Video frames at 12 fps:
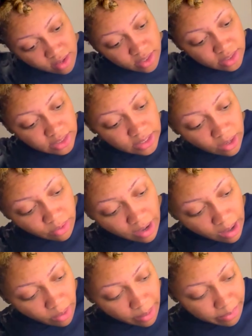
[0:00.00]
So
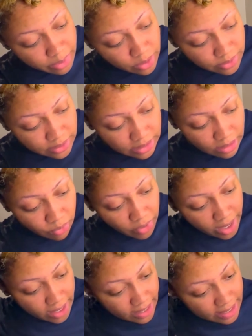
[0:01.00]
now I'm using the
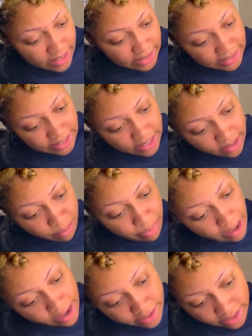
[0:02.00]
Redken Acidic
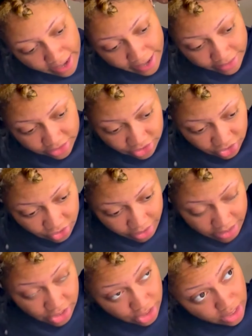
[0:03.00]
Bond
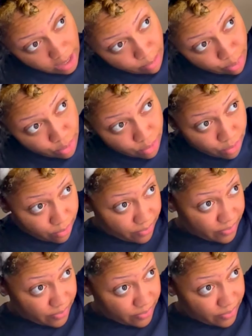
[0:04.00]
Concentrate Shampoo.